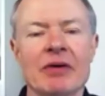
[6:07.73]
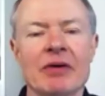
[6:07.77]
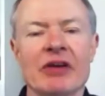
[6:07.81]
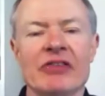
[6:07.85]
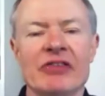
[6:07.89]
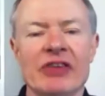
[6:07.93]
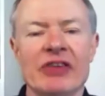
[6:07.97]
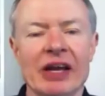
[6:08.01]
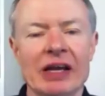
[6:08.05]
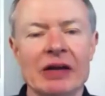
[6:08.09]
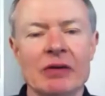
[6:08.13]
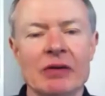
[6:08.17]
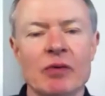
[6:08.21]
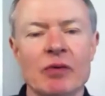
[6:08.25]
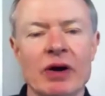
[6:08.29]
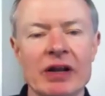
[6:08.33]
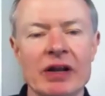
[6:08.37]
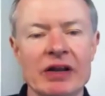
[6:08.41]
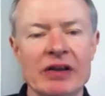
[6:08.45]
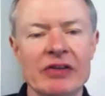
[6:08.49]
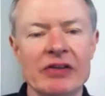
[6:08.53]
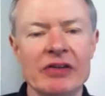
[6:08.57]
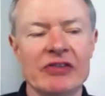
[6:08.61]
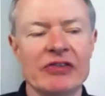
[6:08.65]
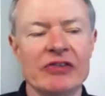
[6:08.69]
second
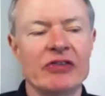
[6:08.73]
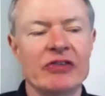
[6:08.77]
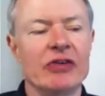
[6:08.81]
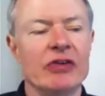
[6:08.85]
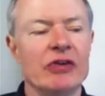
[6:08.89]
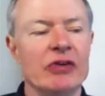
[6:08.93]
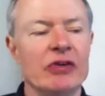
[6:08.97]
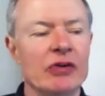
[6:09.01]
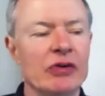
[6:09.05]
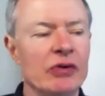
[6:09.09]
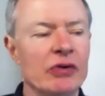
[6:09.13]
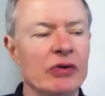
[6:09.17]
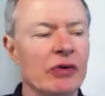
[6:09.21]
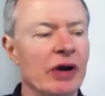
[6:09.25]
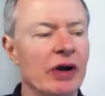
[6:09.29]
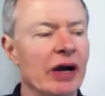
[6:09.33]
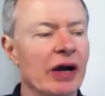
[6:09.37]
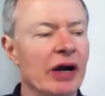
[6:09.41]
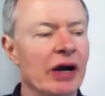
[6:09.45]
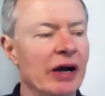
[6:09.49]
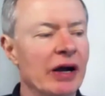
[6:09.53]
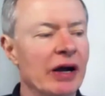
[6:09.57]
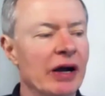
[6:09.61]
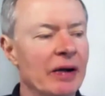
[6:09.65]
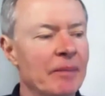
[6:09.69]
one is to,
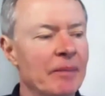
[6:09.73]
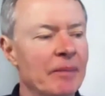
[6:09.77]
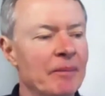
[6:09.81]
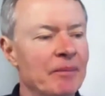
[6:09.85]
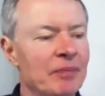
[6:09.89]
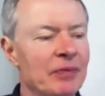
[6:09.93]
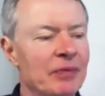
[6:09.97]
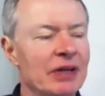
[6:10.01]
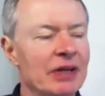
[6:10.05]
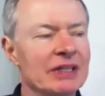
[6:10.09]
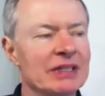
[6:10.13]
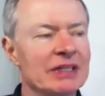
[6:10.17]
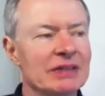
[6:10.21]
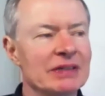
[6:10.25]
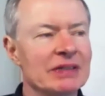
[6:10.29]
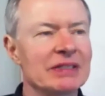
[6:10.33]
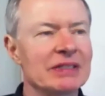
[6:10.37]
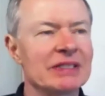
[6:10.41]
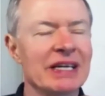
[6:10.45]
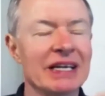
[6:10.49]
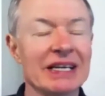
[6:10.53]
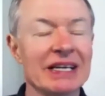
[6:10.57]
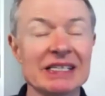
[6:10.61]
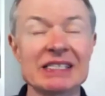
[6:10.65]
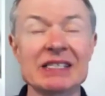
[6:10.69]
it
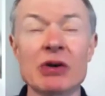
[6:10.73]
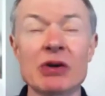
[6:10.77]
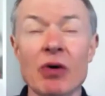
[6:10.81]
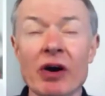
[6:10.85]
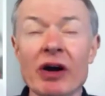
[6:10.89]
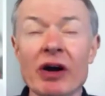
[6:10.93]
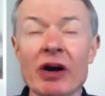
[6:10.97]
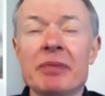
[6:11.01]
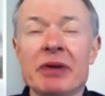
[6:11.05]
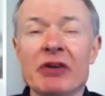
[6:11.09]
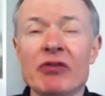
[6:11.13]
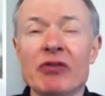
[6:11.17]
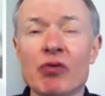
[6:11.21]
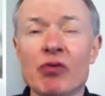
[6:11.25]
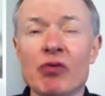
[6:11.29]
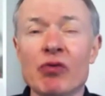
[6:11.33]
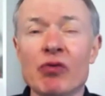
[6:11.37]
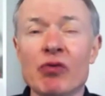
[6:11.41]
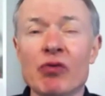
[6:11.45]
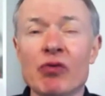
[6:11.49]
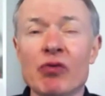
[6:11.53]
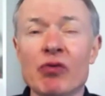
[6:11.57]
takes quite a bit of work.